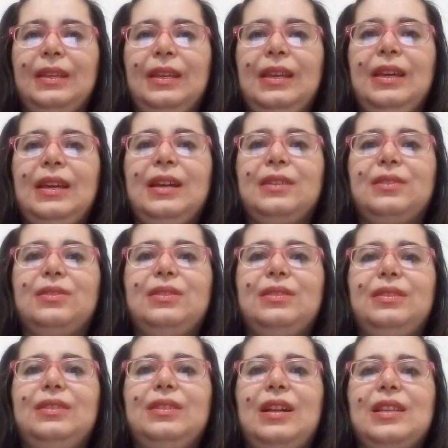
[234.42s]
The
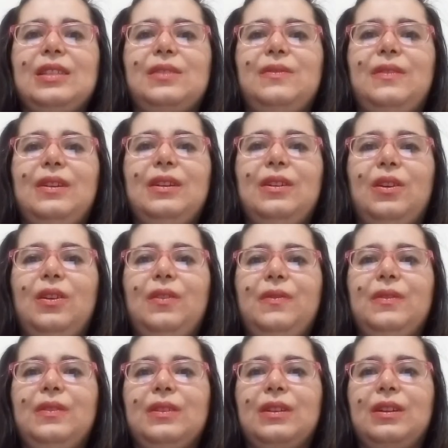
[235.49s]
transfer of
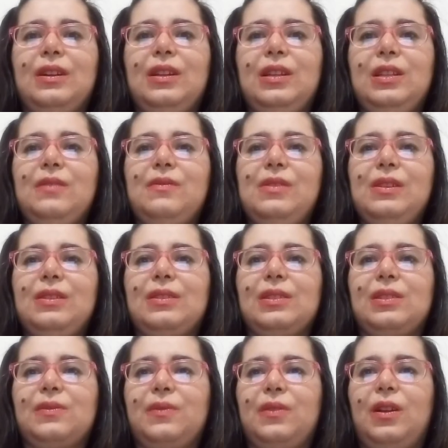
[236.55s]
coronaviruses
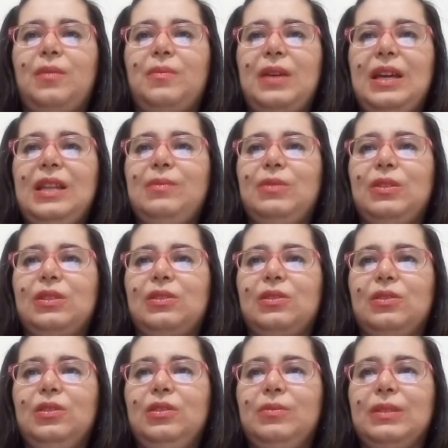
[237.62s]
from animal to
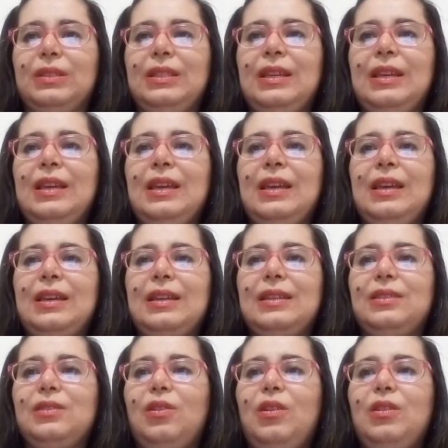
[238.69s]
human is
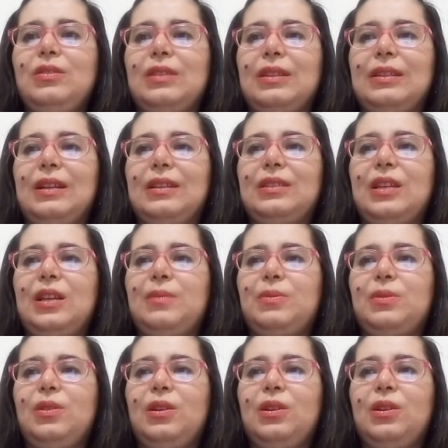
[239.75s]
also not observed for